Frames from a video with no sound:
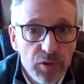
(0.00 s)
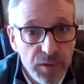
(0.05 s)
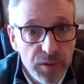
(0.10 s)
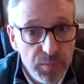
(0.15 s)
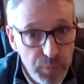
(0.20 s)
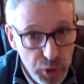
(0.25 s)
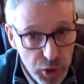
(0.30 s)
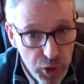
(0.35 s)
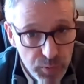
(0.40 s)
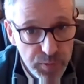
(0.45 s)
what
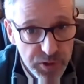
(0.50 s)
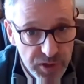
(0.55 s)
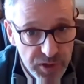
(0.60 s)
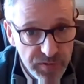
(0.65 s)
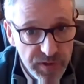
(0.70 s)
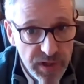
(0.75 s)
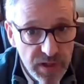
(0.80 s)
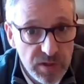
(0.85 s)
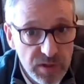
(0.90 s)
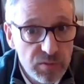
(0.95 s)
the
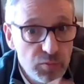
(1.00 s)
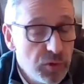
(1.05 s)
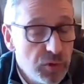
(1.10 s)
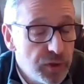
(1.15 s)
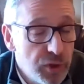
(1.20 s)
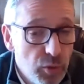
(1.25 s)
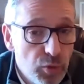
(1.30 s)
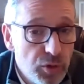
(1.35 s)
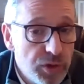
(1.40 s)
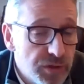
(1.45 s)
purpose of it is,
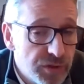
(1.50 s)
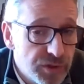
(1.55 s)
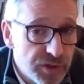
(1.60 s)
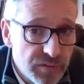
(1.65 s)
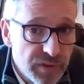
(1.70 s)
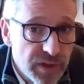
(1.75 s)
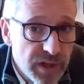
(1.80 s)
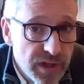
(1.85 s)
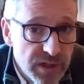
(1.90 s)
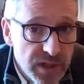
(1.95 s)
what the
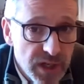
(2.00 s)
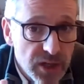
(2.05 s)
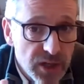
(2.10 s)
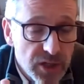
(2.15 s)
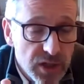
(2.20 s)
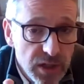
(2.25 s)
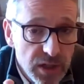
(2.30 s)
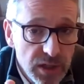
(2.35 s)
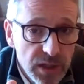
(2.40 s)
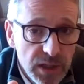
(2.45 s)
audience of it is
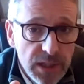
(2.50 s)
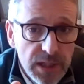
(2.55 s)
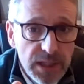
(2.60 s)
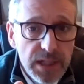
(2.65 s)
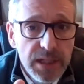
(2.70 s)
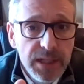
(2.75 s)
actually.